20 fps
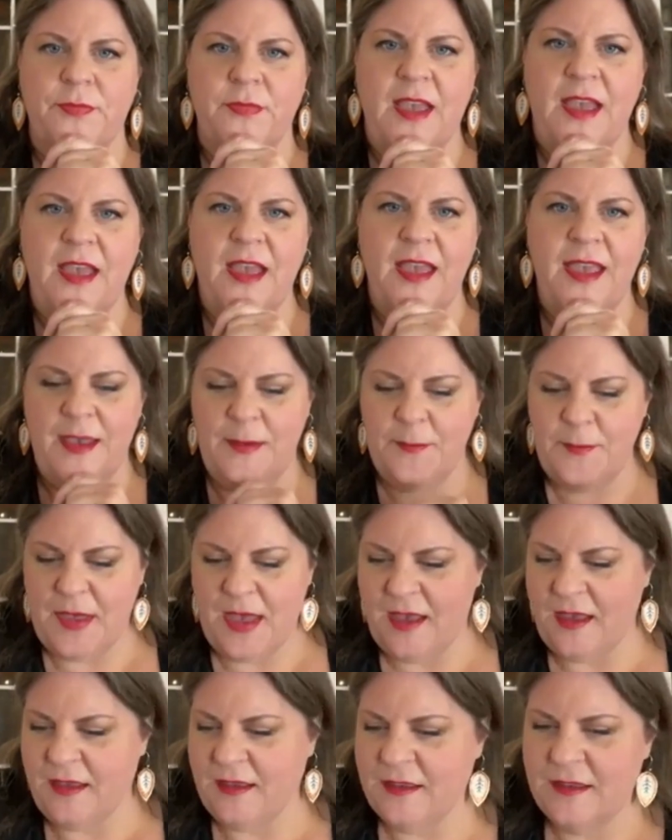Hey, I'm
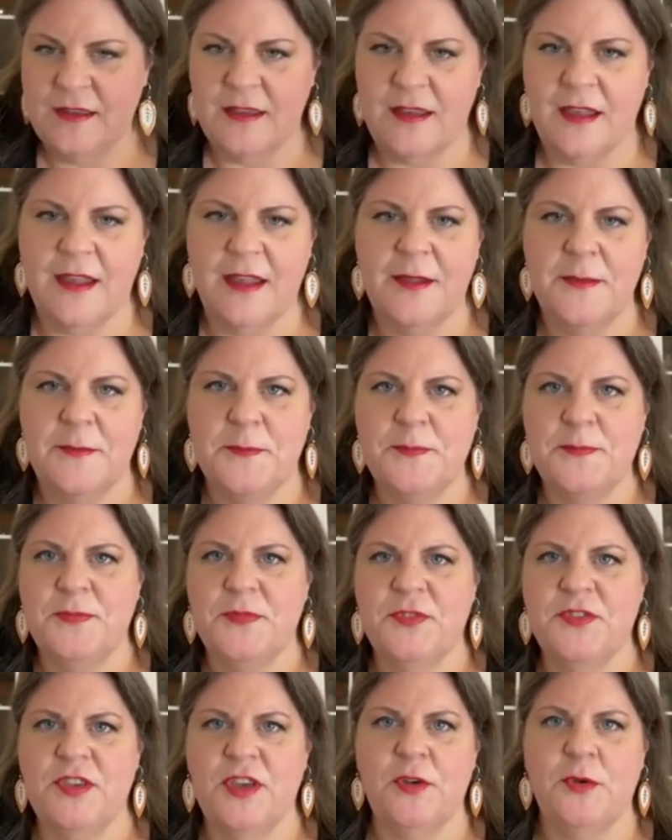back.
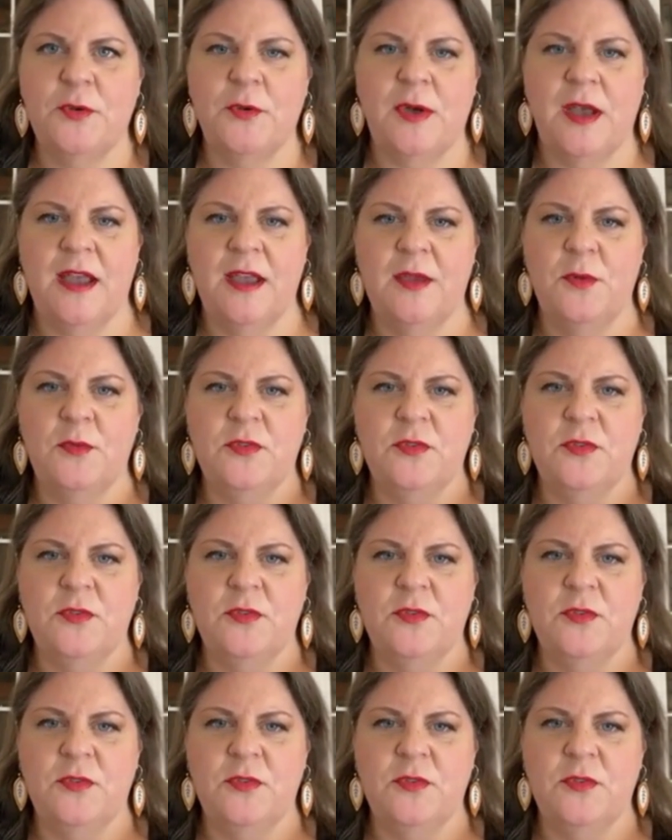So I